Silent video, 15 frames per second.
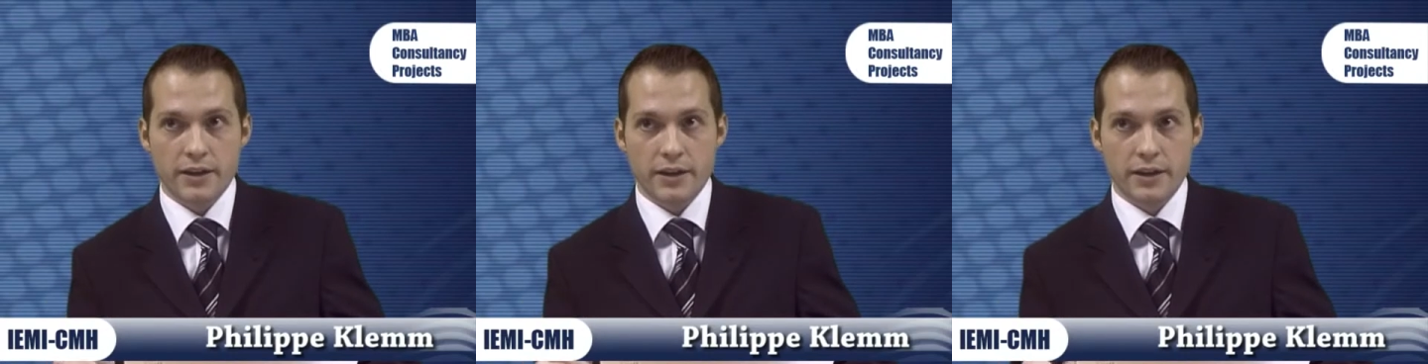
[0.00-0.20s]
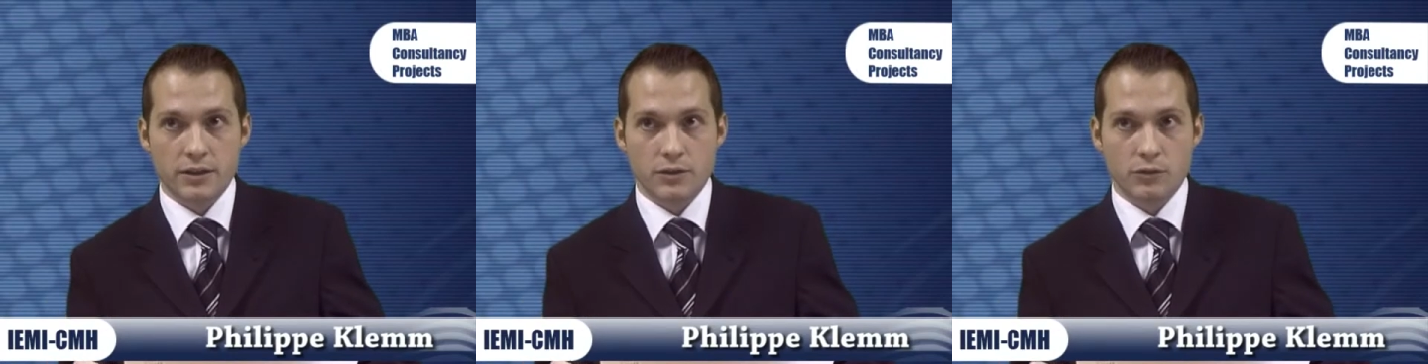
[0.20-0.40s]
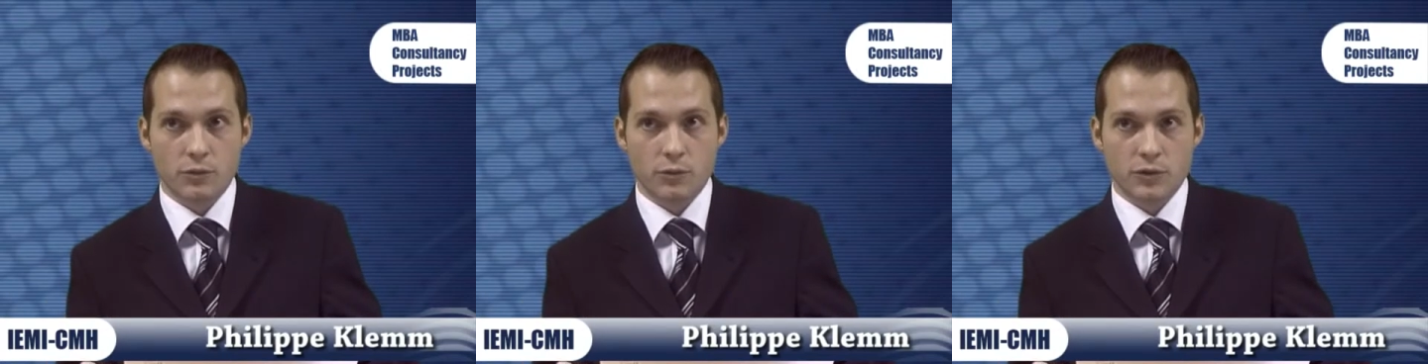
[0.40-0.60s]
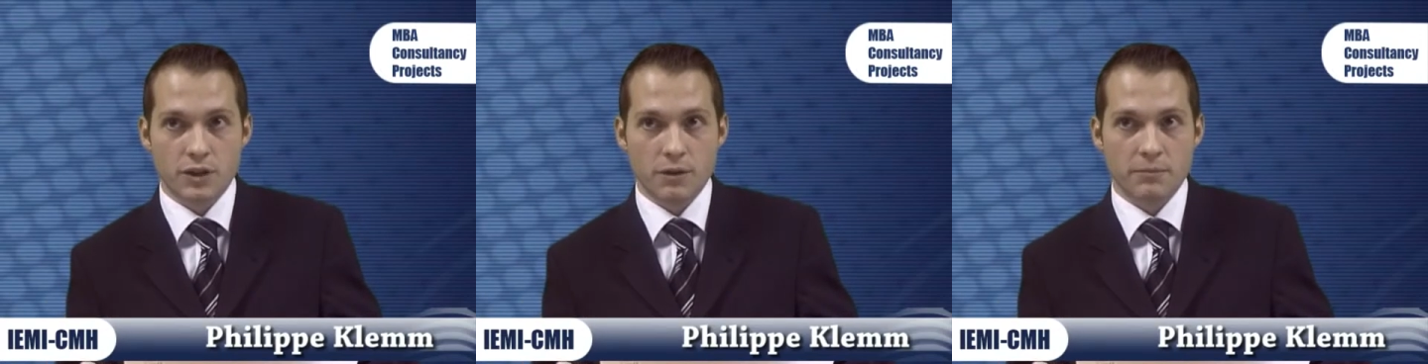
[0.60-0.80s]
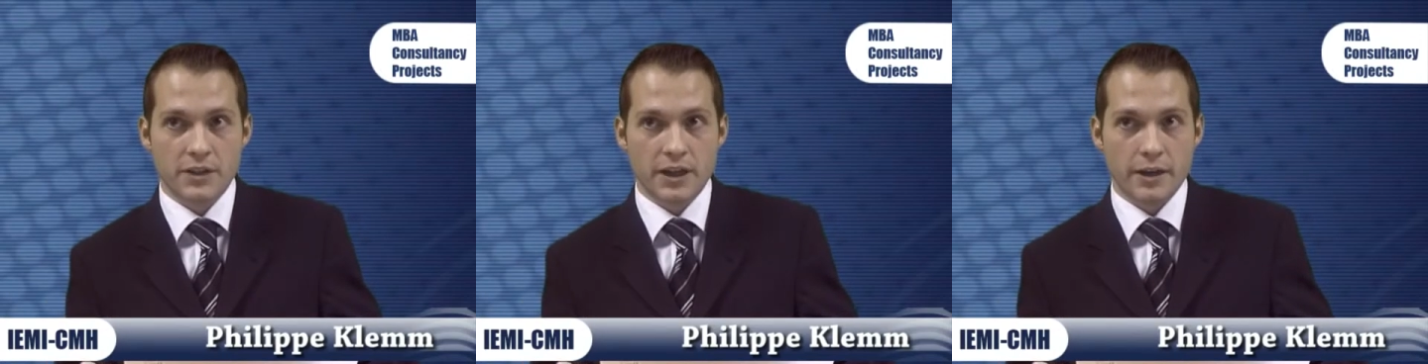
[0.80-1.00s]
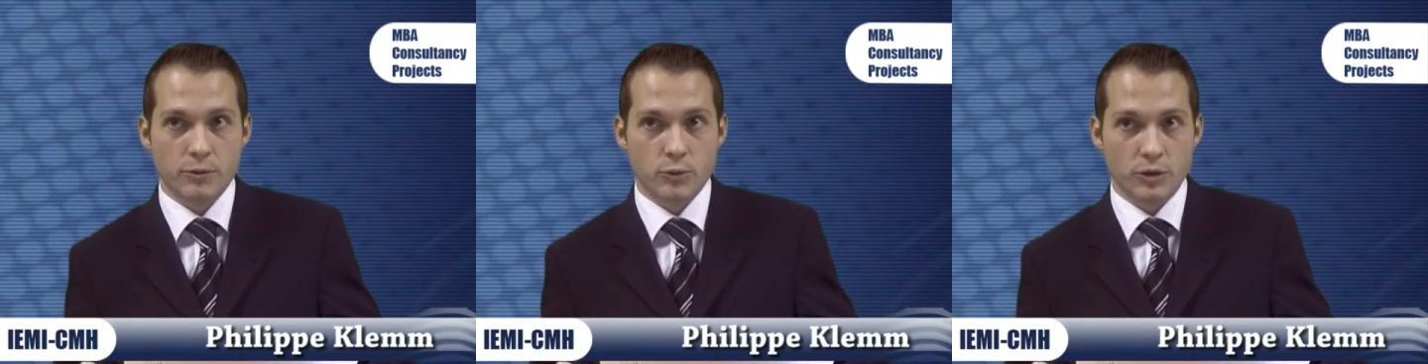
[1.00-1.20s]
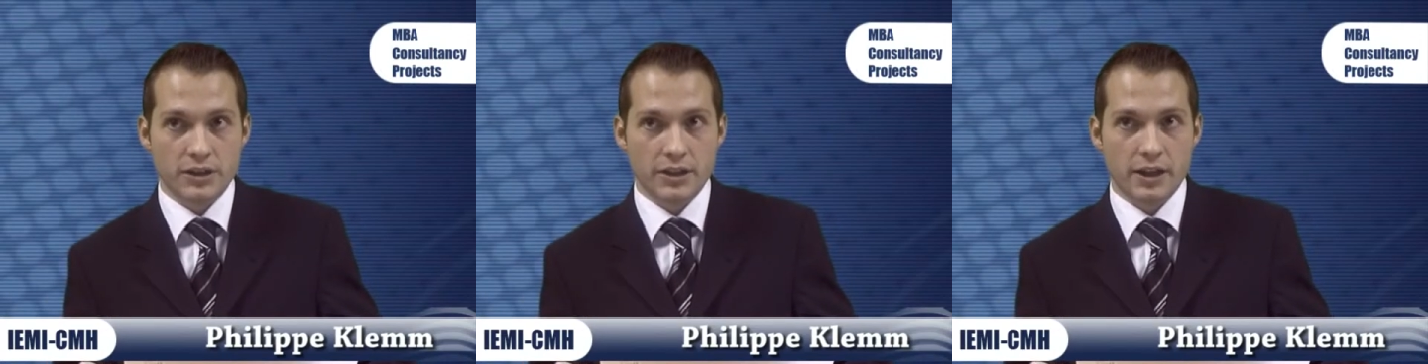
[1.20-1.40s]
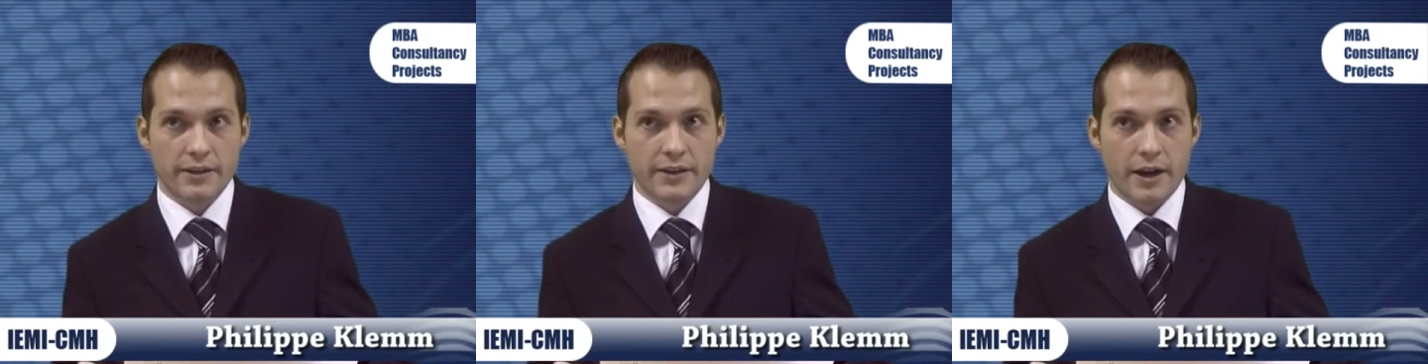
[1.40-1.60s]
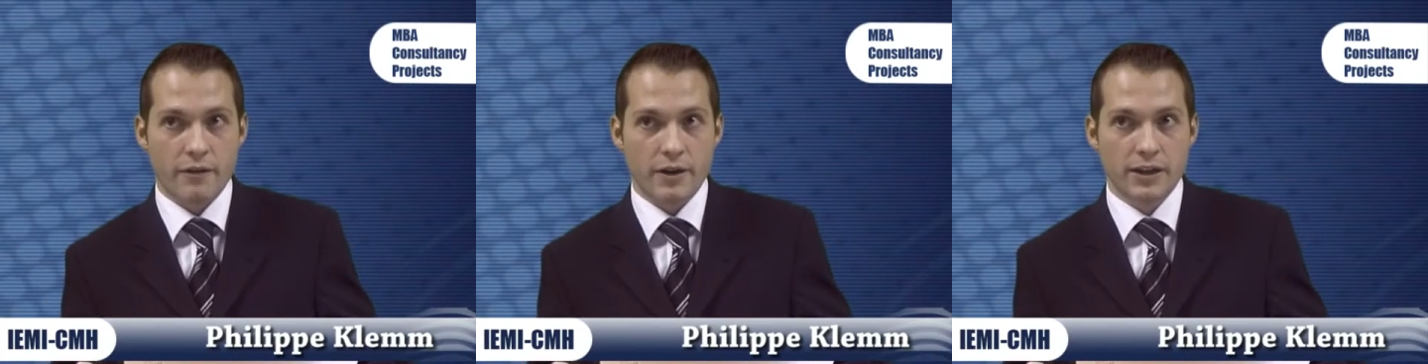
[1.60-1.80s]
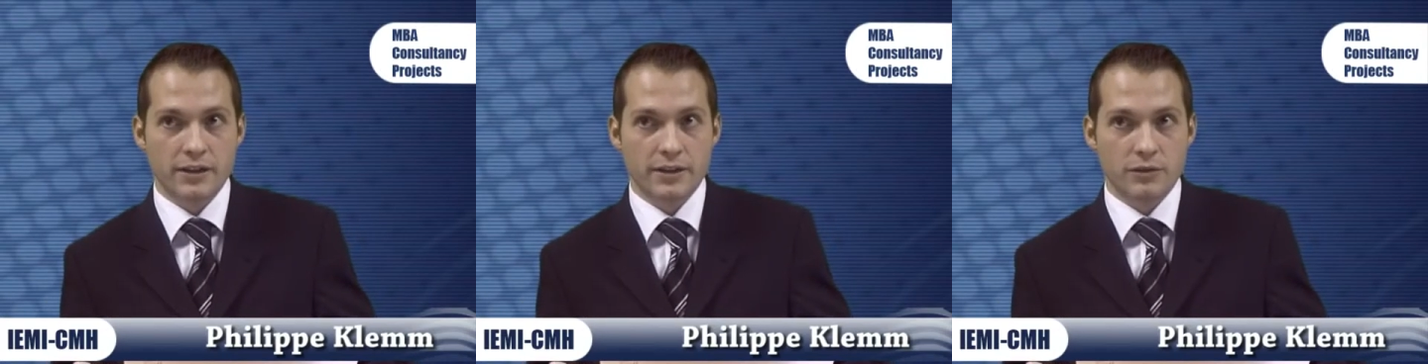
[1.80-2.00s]
yes, sometimes we sell
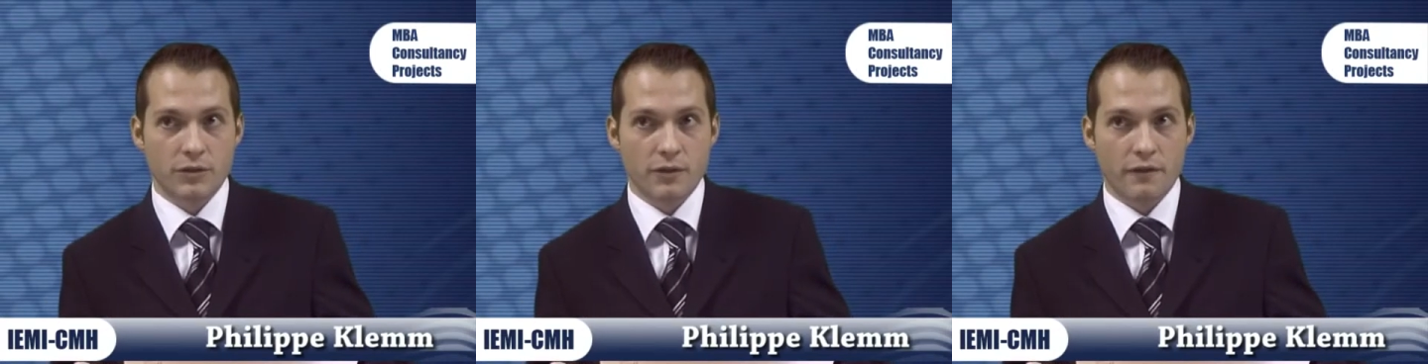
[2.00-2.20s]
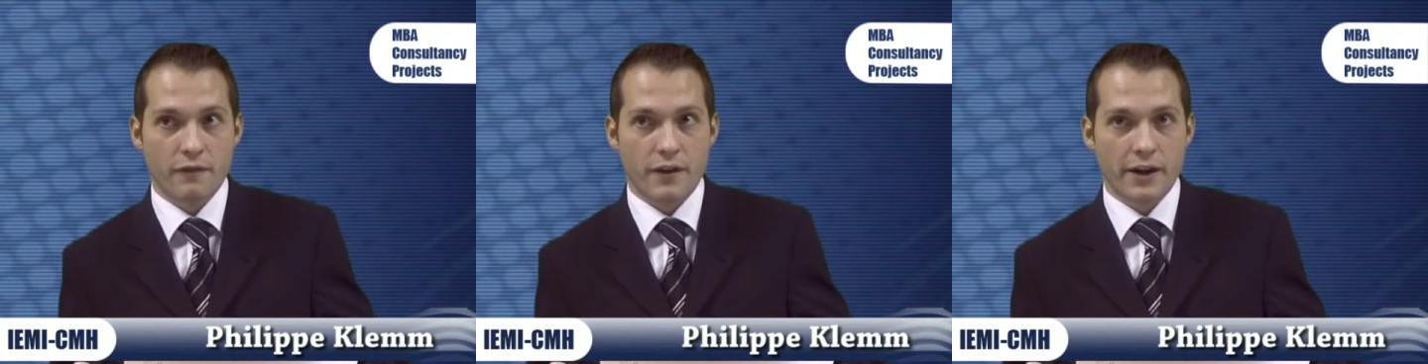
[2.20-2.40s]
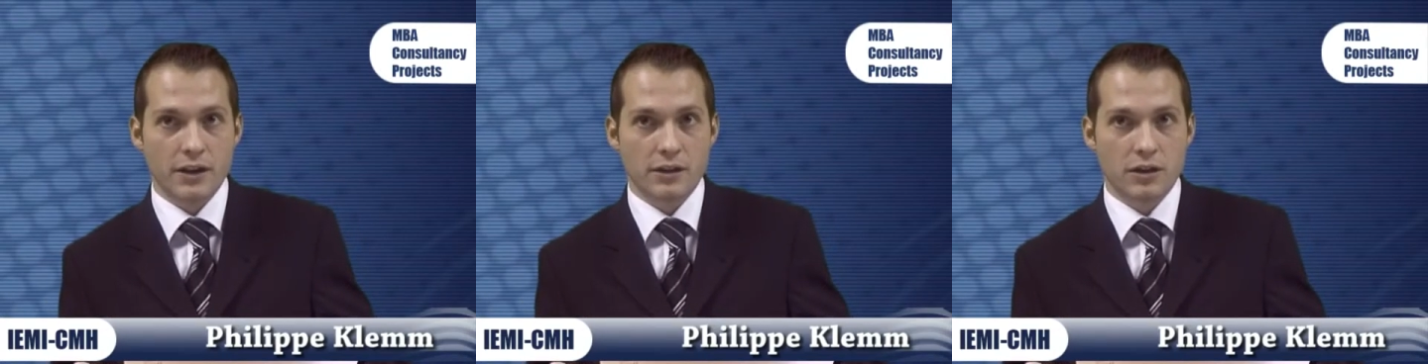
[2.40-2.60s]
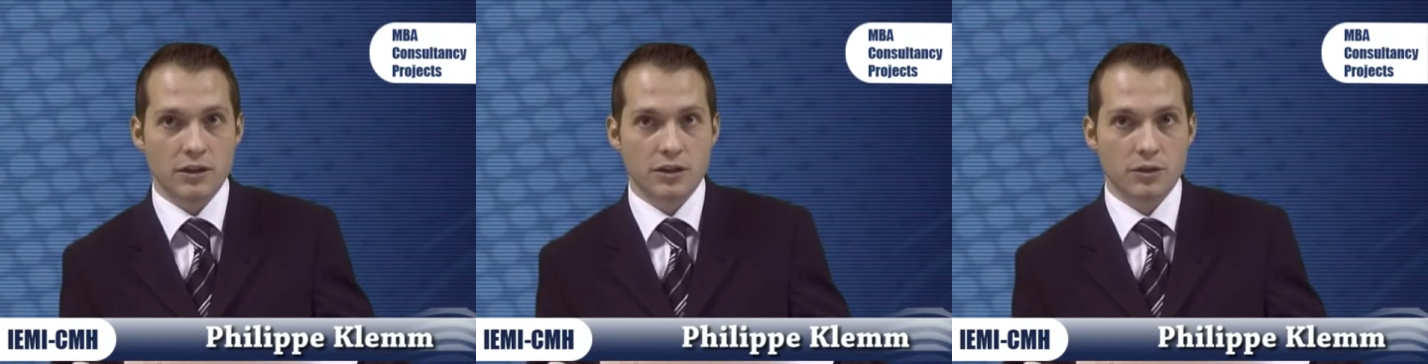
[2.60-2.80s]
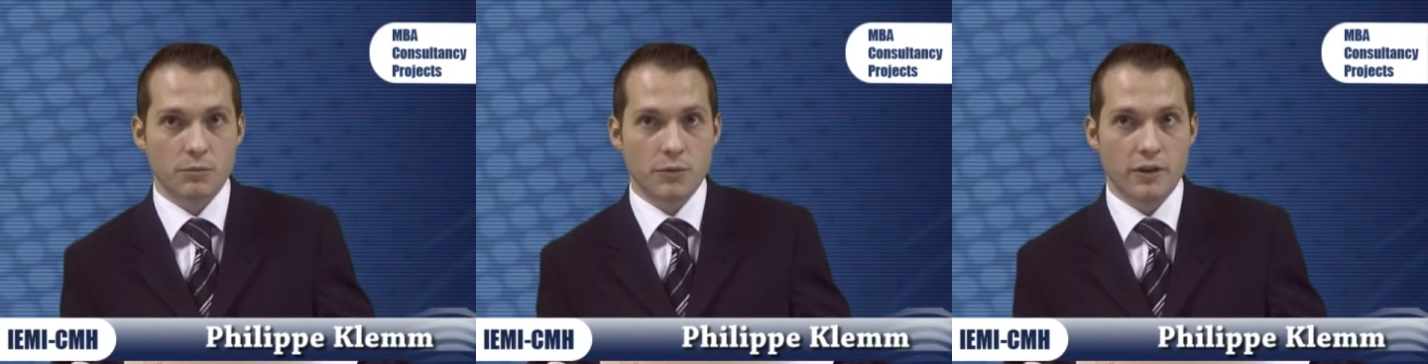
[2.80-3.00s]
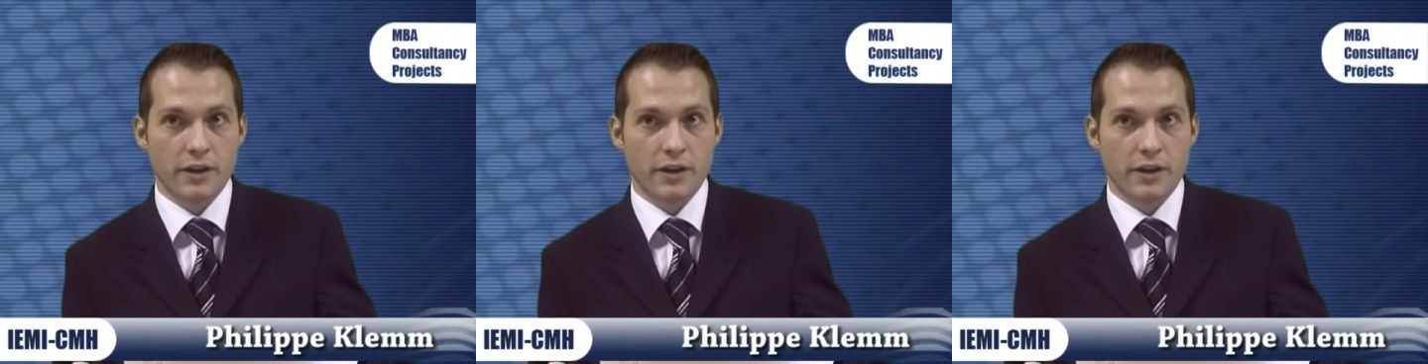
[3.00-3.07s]
directly to the final customer.